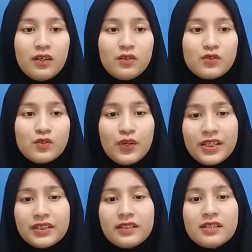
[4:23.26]
also
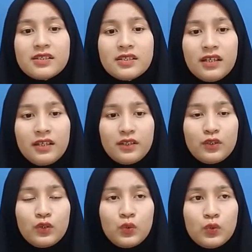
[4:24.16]

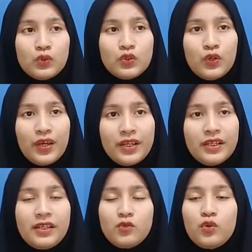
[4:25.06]
interested to join
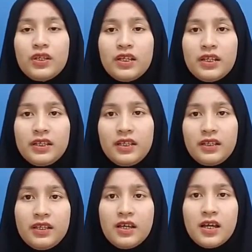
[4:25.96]
and to learn
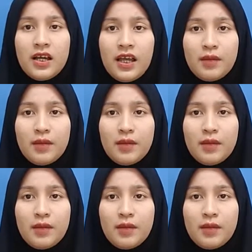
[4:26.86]
in